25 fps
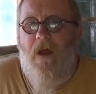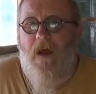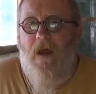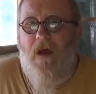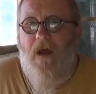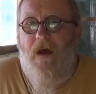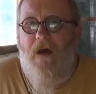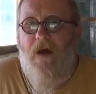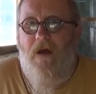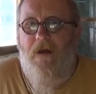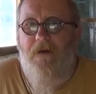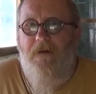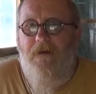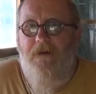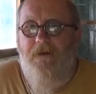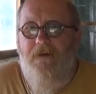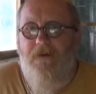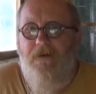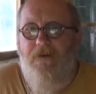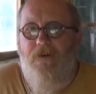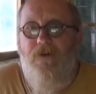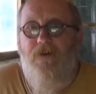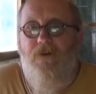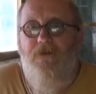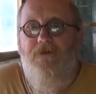And
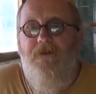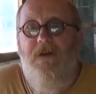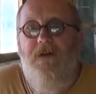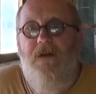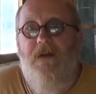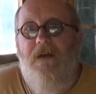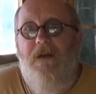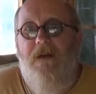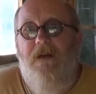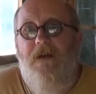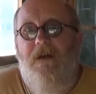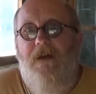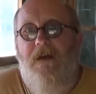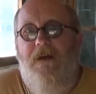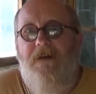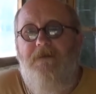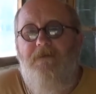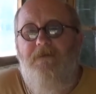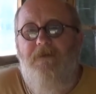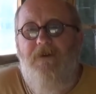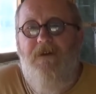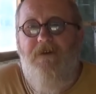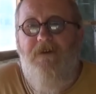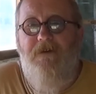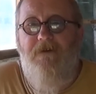The Kon-Tiki
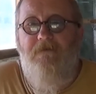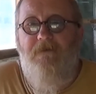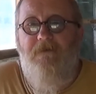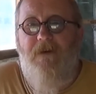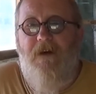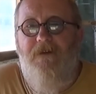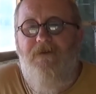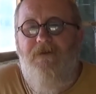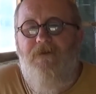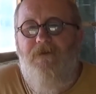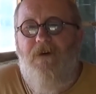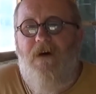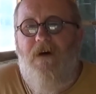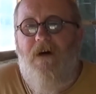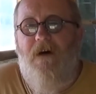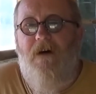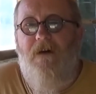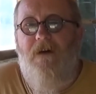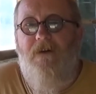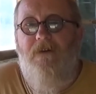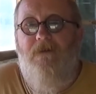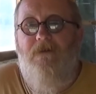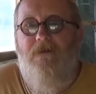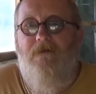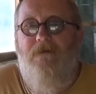Expedition by Thor
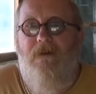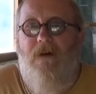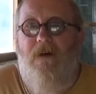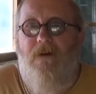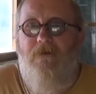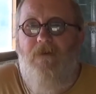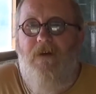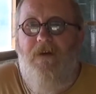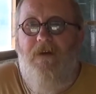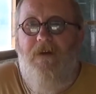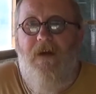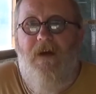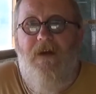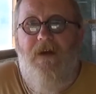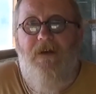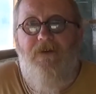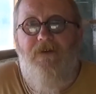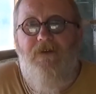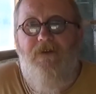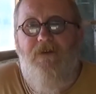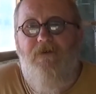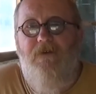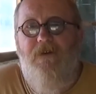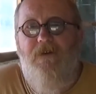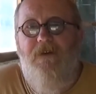Heyerdahl. I read that
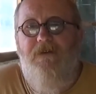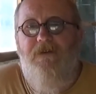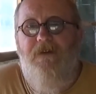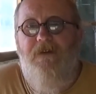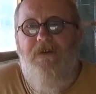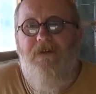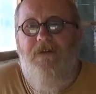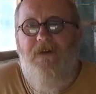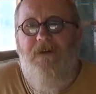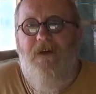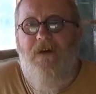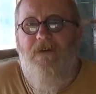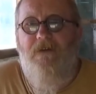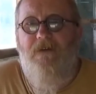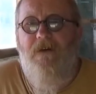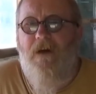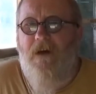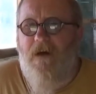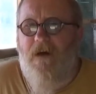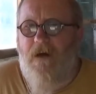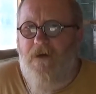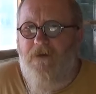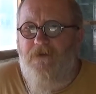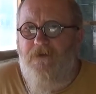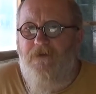donkeys years ago.
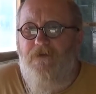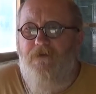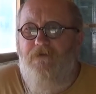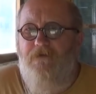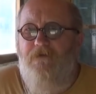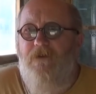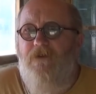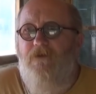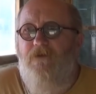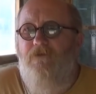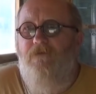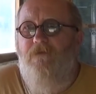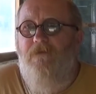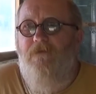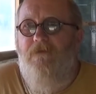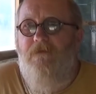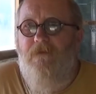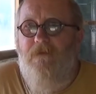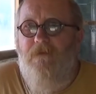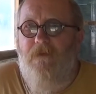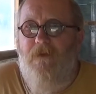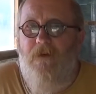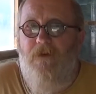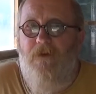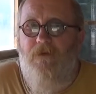I saw the film
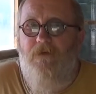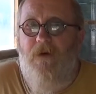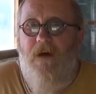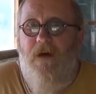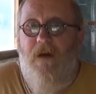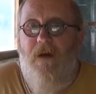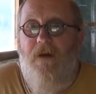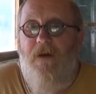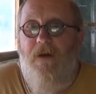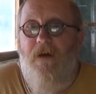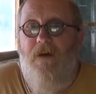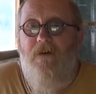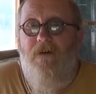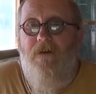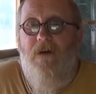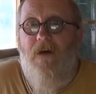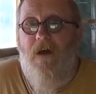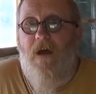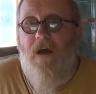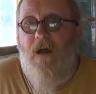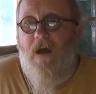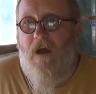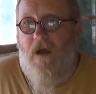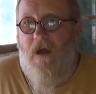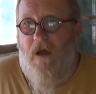a little while ago
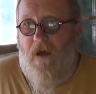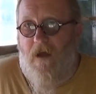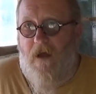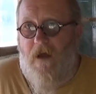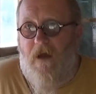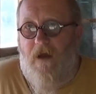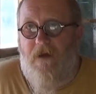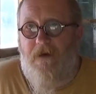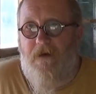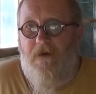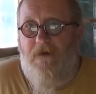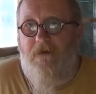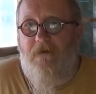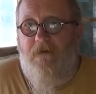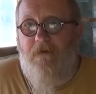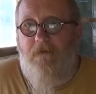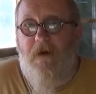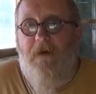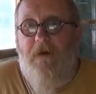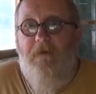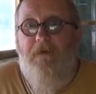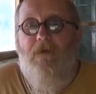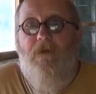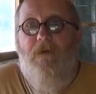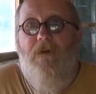and
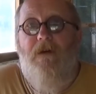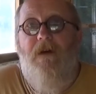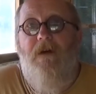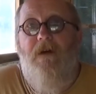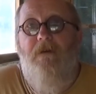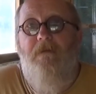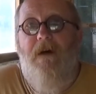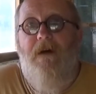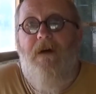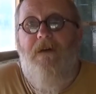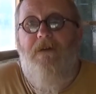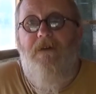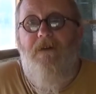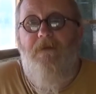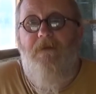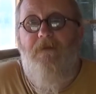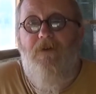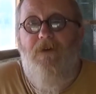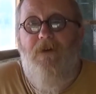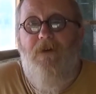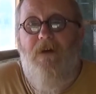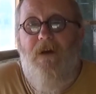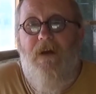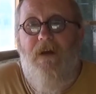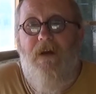made me want to go back to the
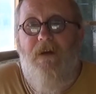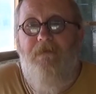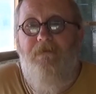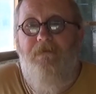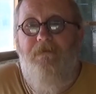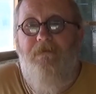book again.